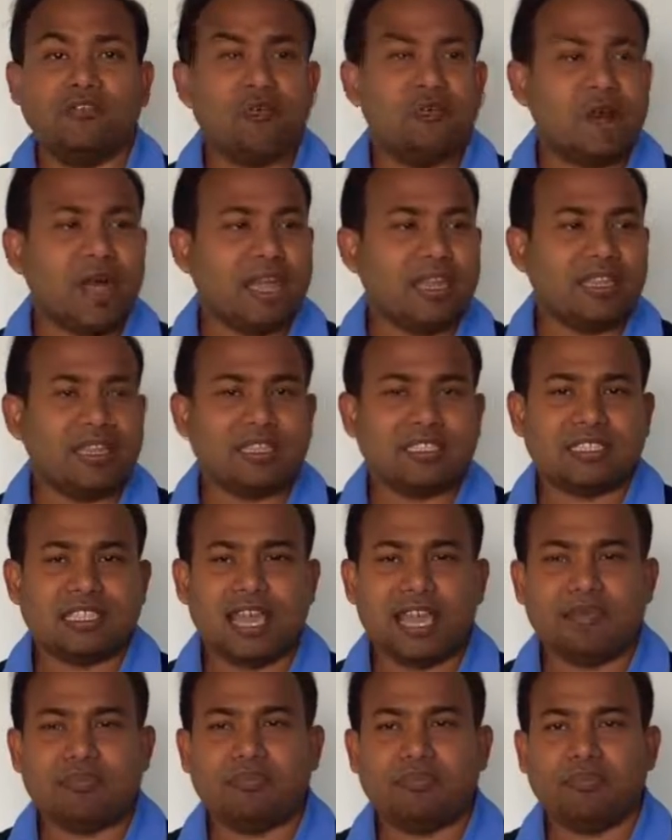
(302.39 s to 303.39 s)
buy the
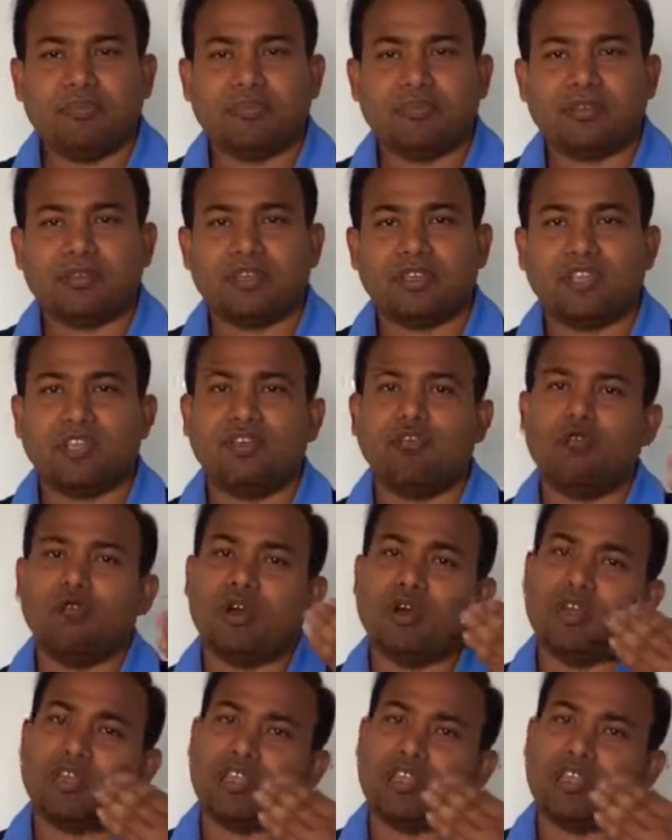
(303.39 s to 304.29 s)
SAP, you are